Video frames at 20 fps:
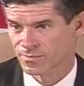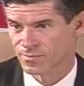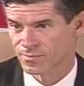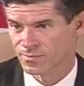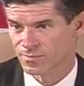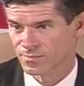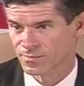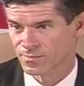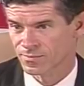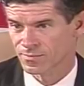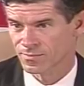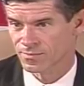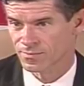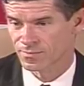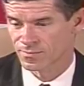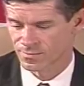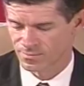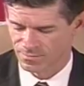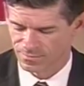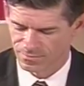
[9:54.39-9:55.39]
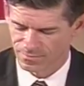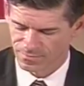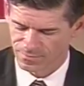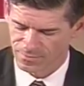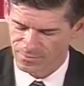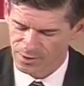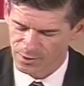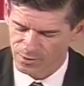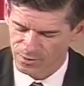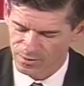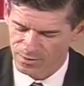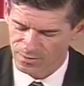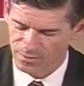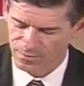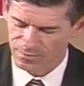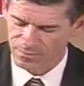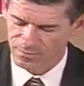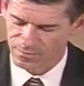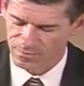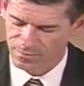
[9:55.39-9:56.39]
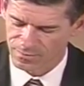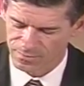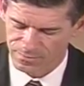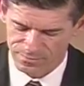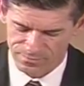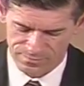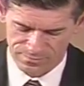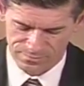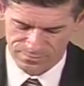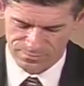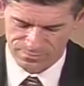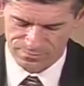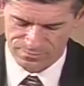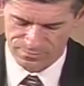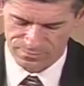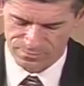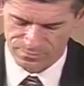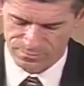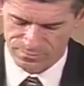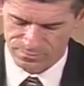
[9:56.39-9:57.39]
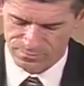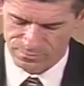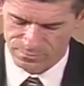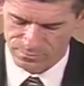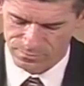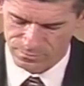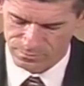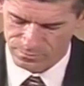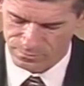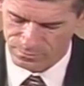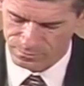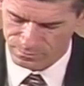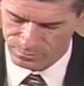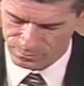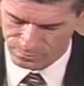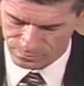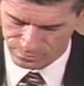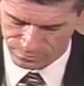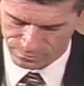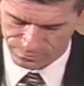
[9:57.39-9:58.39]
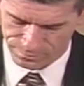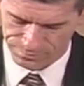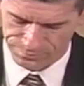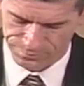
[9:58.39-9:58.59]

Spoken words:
Yes. It means to be sent back to the country I came from.